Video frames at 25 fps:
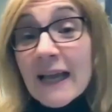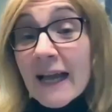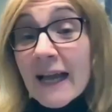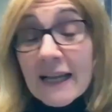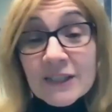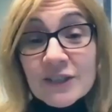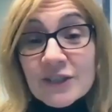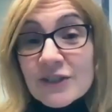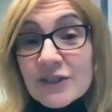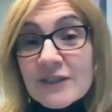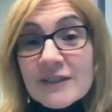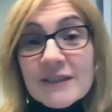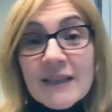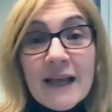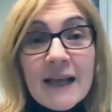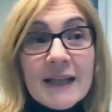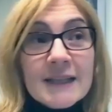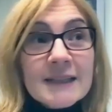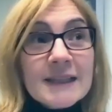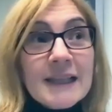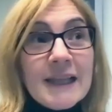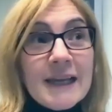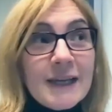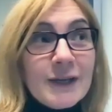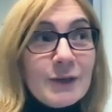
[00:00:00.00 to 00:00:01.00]
understand
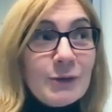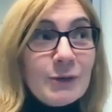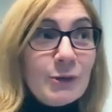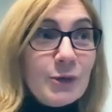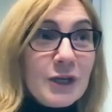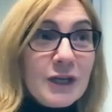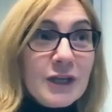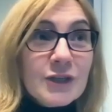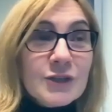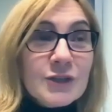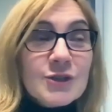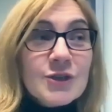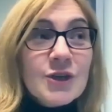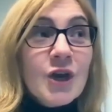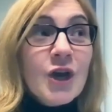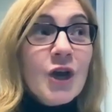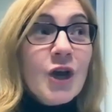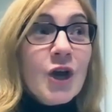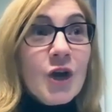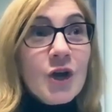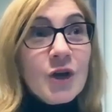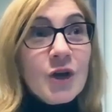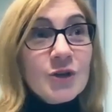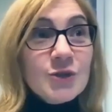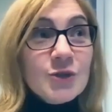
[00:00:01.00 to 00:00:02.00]
language
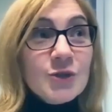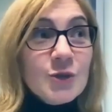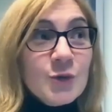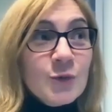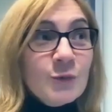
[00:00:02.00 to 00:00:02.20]
to